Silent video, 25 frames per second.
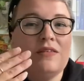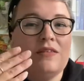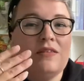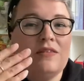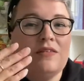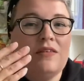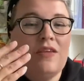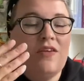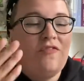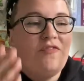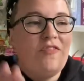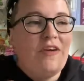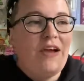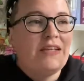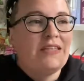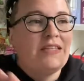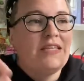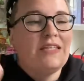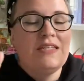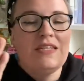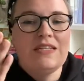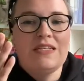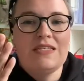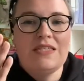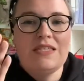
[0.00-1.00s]
the fact
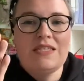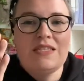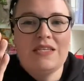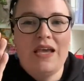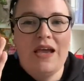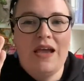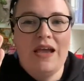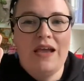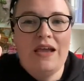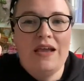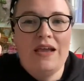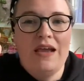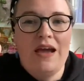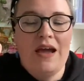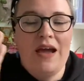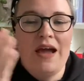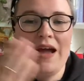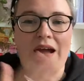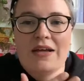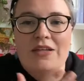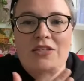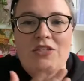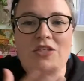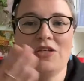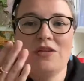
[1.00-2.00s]
that this is a
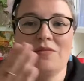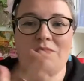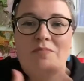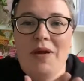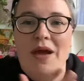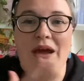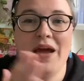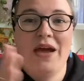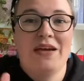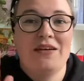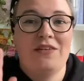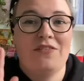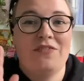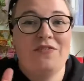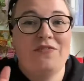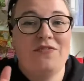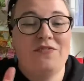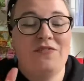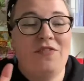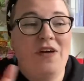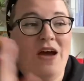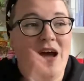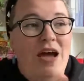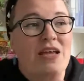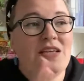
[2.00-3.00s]
action-packed,
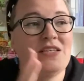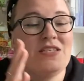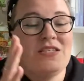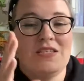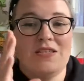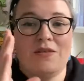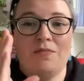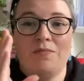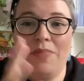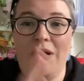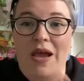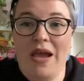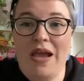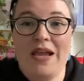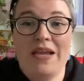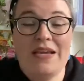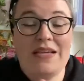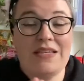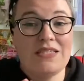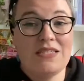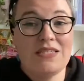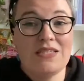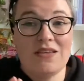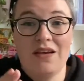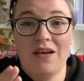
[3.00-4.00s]

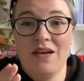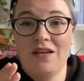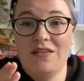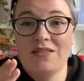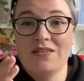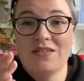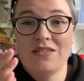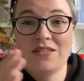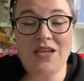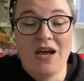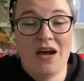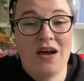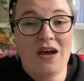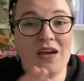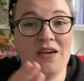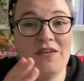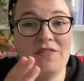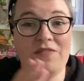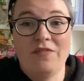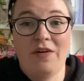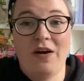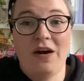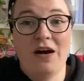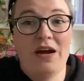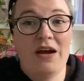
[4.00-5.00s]
fast-paced,
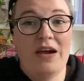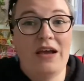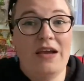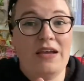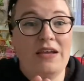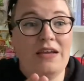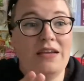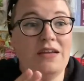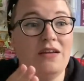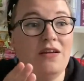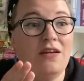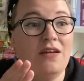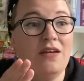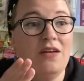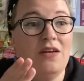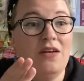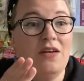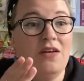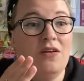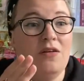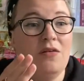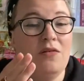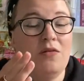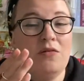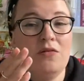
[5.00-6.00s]
sci-fi,
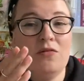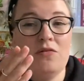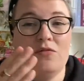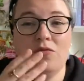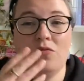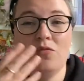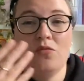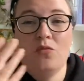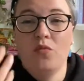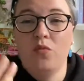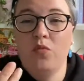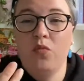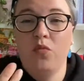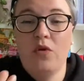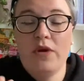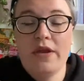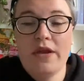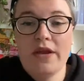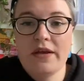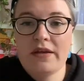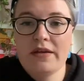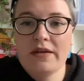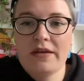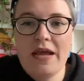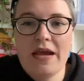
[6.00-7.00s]

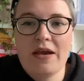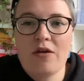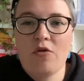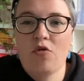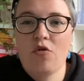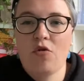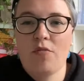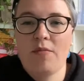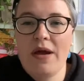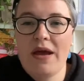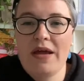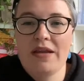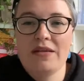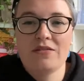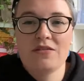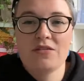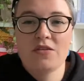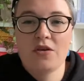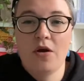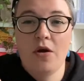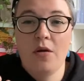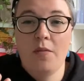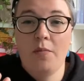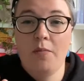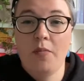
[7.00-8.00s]
weird
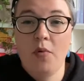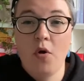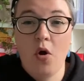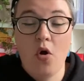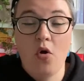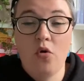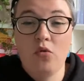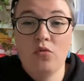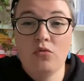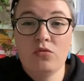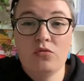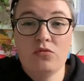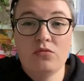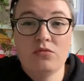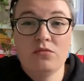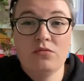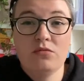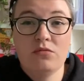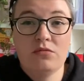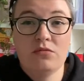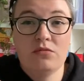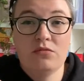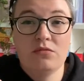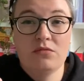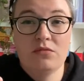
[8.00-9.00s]
necromancer,
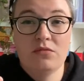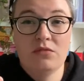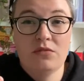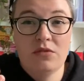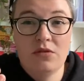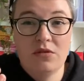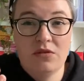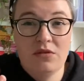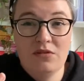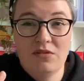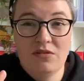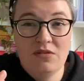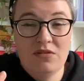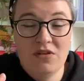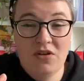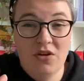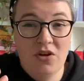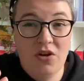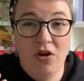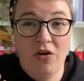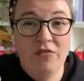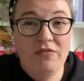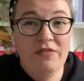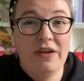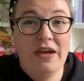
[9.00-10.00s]

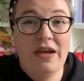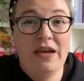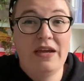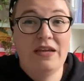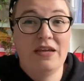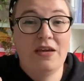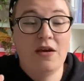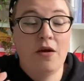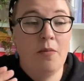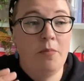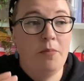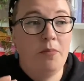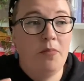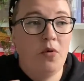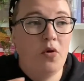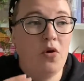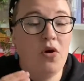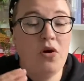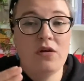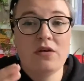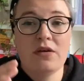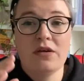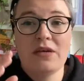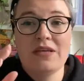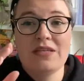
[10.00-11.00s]
bone-loving
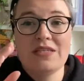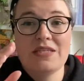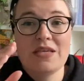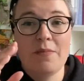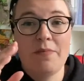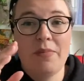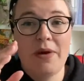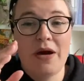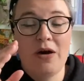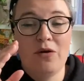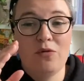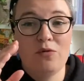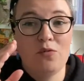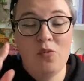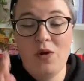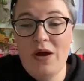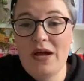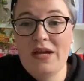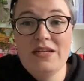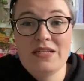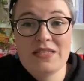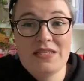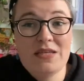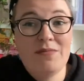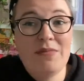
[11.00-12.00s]
book is about
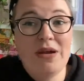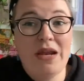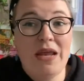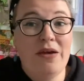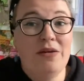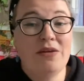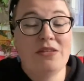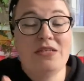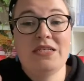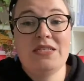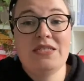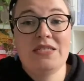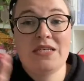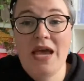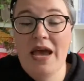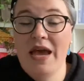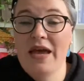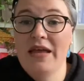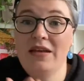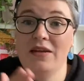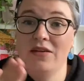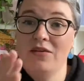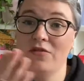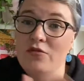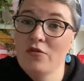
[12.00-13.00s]
where the similarities
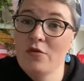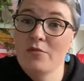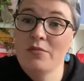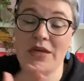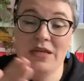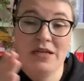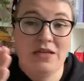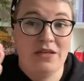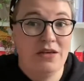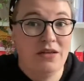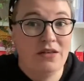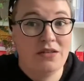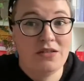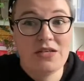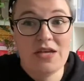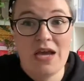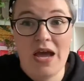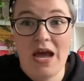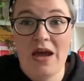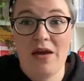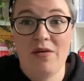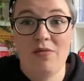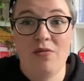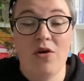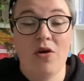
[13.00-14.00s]
end from Gideon to
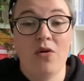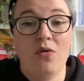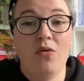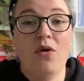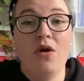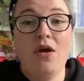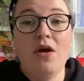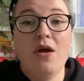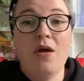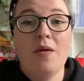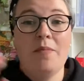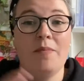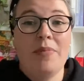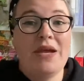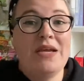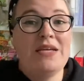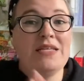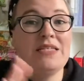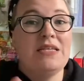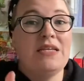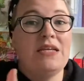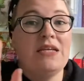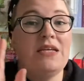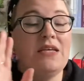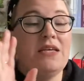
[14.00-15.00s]
Harrow.
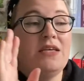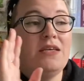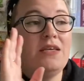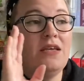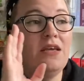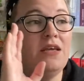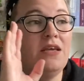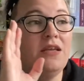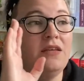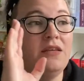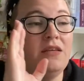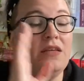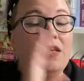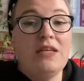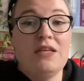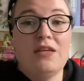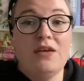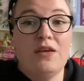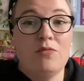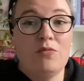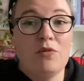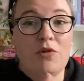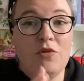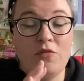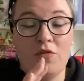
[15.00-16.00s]
Basically, in
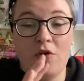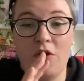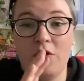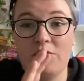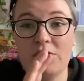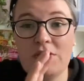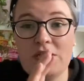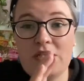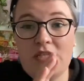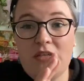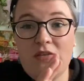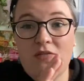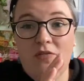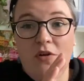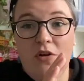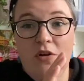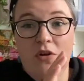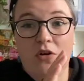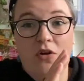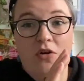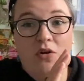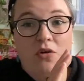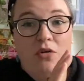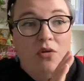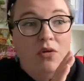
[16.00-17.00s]
Gideon, we obviously
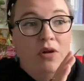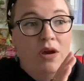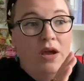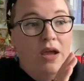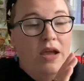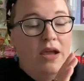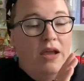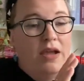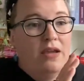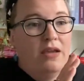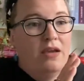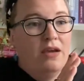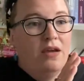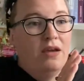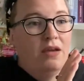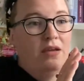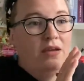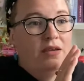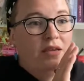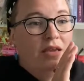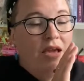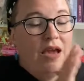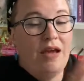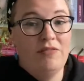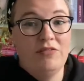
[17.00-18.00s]
follow a
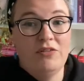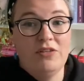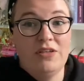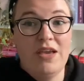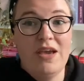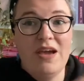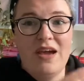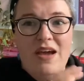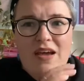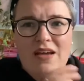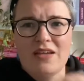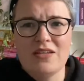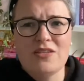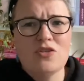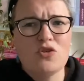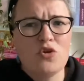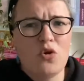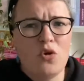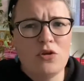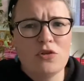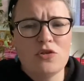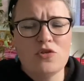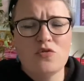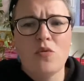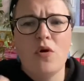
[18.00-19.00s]
cavalier, a
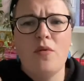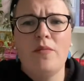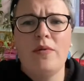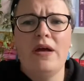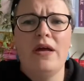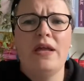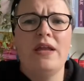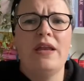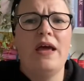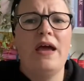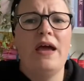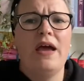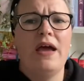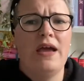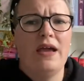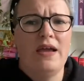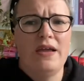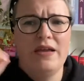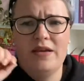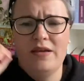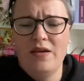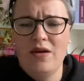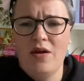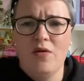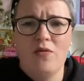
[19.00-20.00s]
swordswoman,
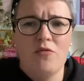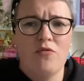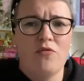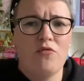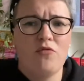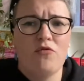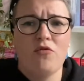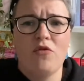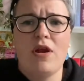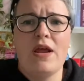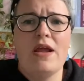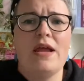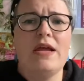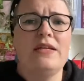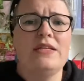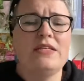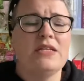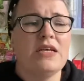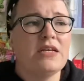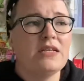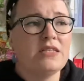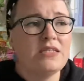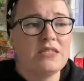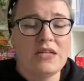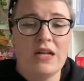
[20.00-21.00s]
a
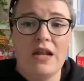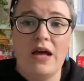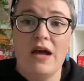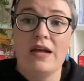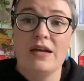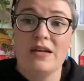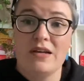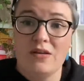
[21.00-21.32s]
raging, slight